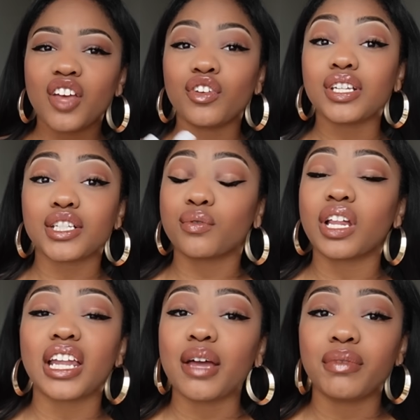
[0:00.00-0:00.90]
If it doesn't
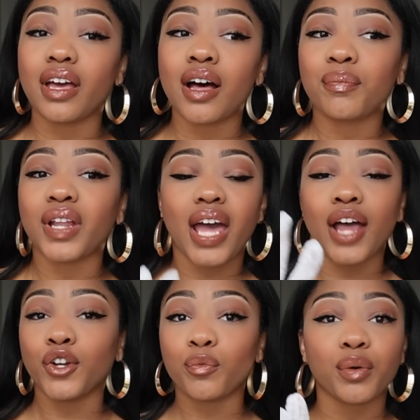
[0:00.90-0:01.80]
really light me up, like
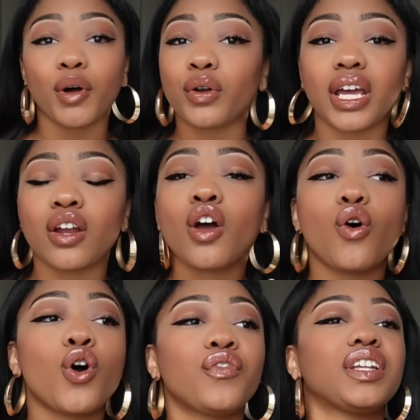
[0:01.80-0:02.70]
I don't promote it.
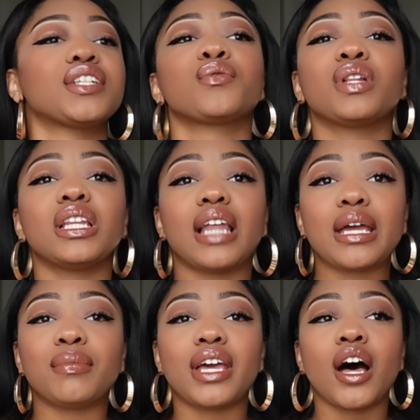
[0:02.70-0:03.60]
Or if it doesn't really
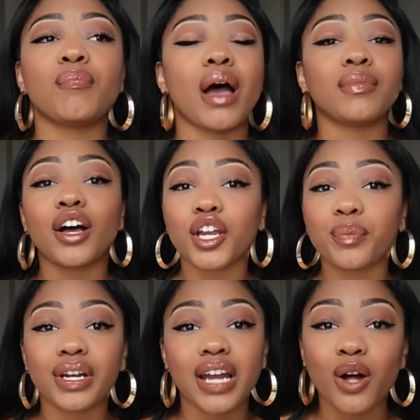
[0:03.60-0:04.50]
light me up, I'm not going to
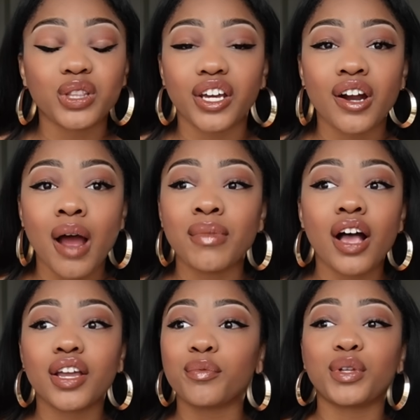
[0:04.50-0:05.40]
put it out there. I'm
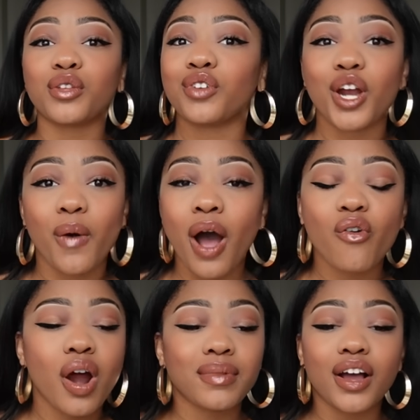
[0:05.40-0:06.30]
not going to put the video out,
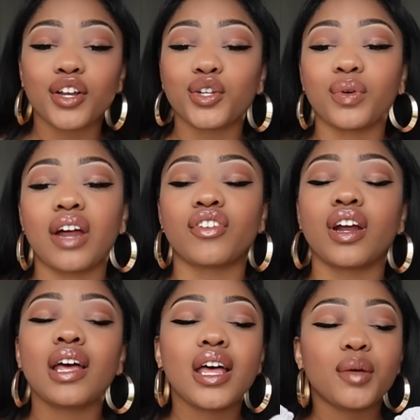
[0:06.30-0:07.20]
or I'm not going to do
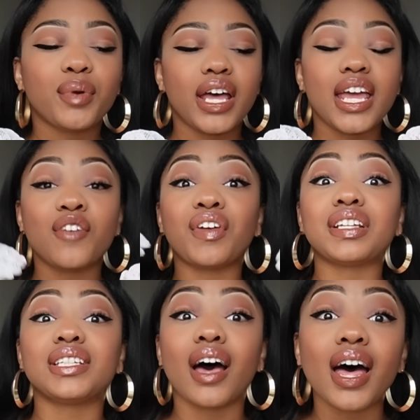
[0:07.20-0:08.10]
whatever. But if
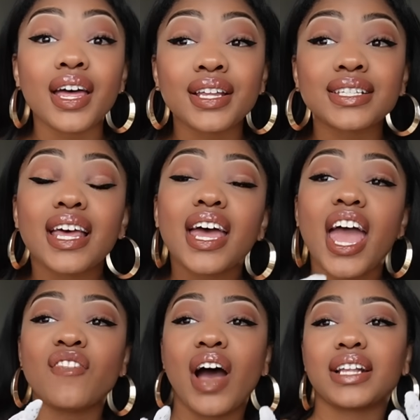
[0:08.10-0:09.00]
it does,
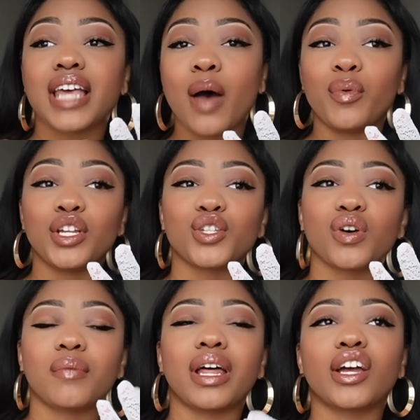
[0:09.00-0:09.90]
if I tap into
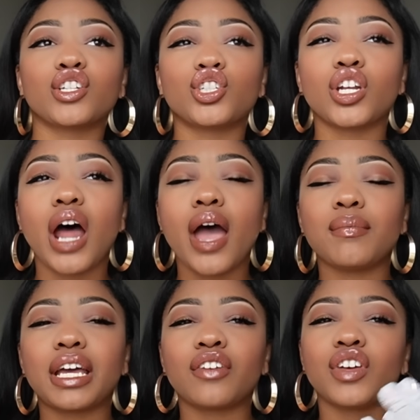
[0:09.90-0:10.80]
it, I'm like, should I
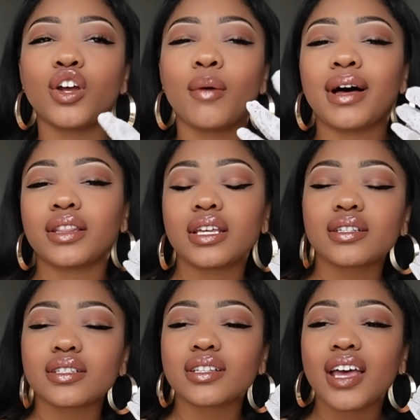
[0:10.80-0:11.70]
make a video about
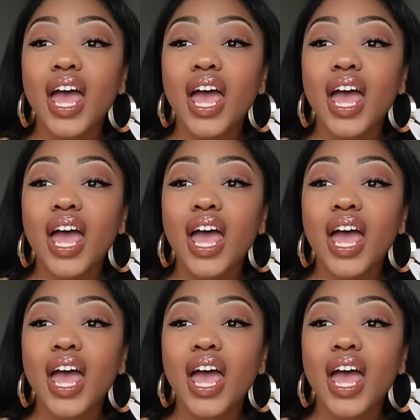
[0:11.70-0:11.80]
this?